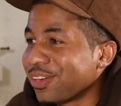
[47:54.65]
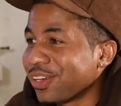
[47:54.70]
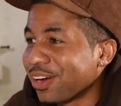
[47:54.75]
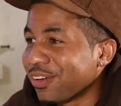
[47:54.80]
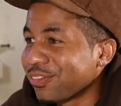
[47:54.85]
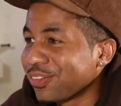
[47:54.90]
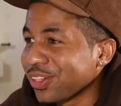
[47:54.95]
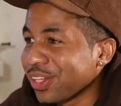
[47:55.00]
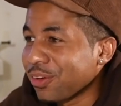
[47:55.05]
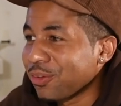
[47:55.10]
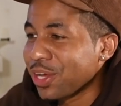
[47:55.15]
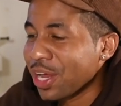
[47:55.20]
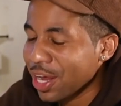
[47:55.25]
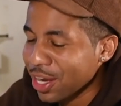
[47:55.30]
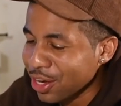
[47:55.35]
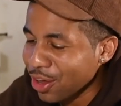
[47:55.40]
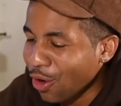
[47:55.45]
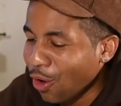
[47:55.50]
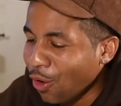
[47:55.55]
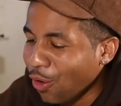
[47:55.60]
I feel like we
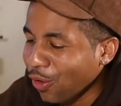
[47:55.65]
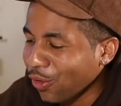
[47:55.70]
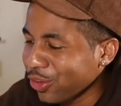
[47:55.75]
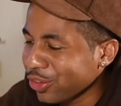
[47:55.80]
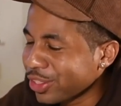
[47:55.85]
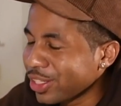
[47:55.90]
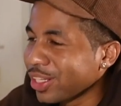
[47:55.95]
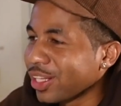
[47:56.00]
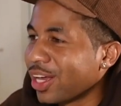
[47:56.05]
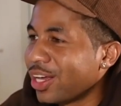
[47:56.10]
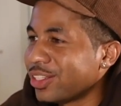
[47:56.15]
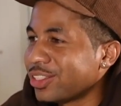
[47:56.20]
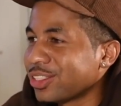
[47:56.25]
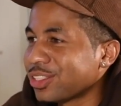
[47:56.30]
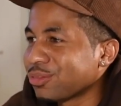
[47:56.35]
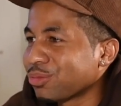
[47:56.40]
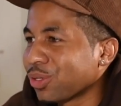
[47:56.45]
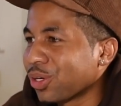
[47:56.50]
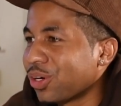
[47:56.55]
had all the legends, bro.